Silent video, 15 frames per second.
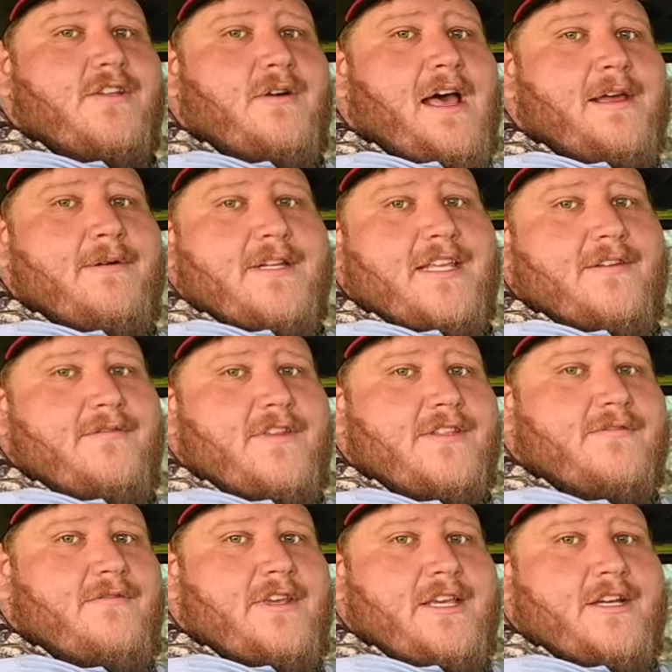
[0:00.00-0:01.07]
So I would give
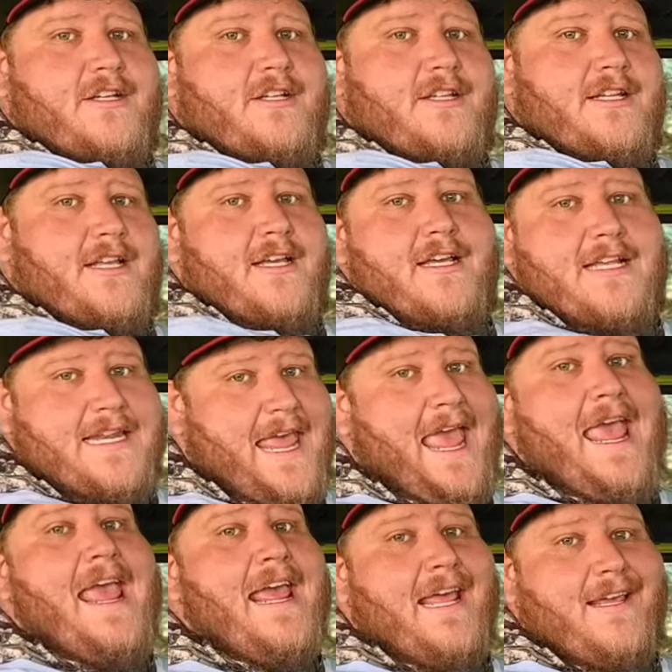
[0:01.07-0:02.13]
this vehicle uh, an
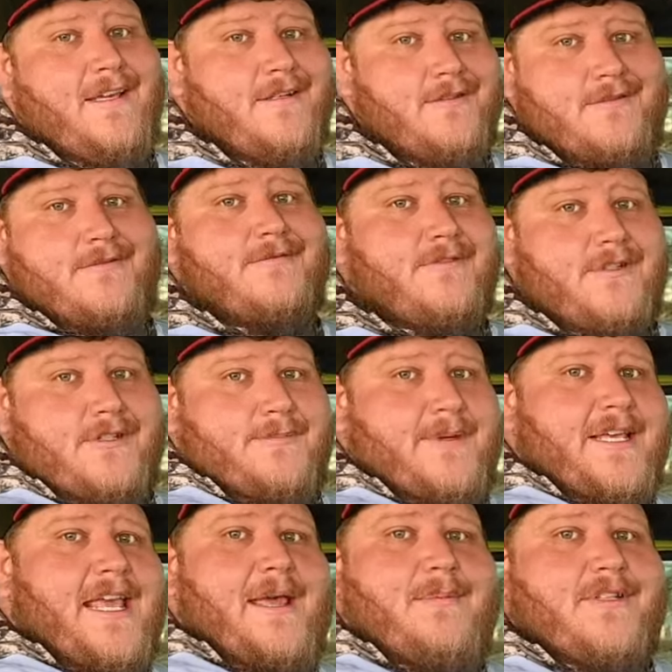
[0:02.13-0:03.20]
A for
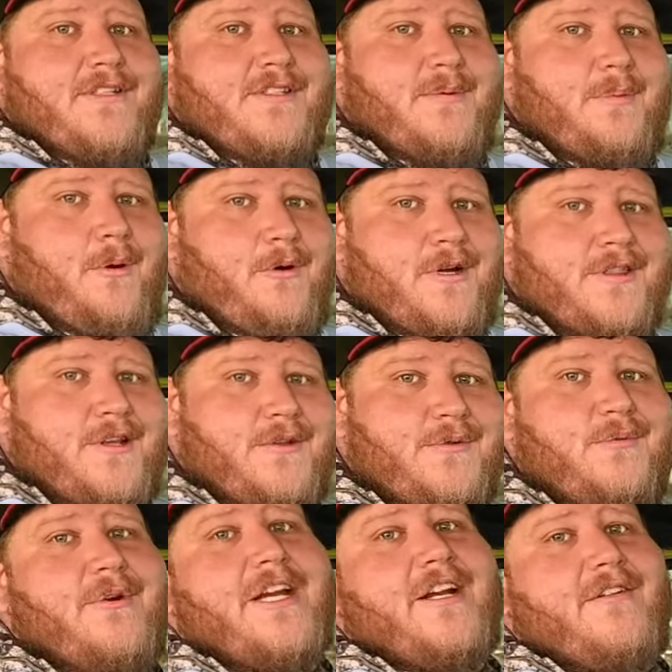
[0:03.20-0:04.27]
being able to support
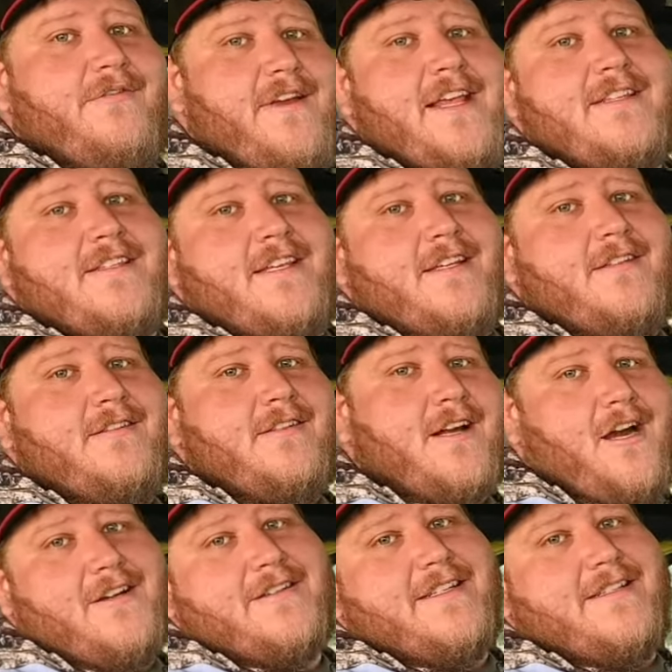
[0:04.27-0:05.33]
those rear-facing
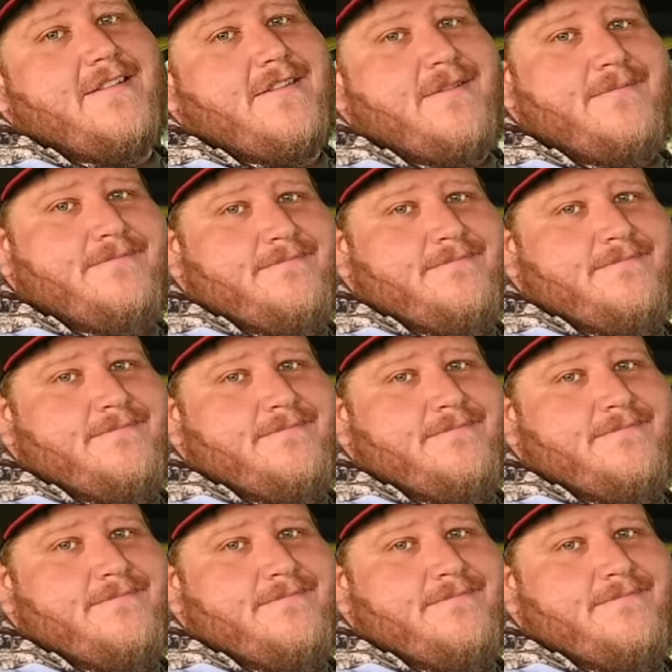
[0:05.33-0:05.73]
car seats.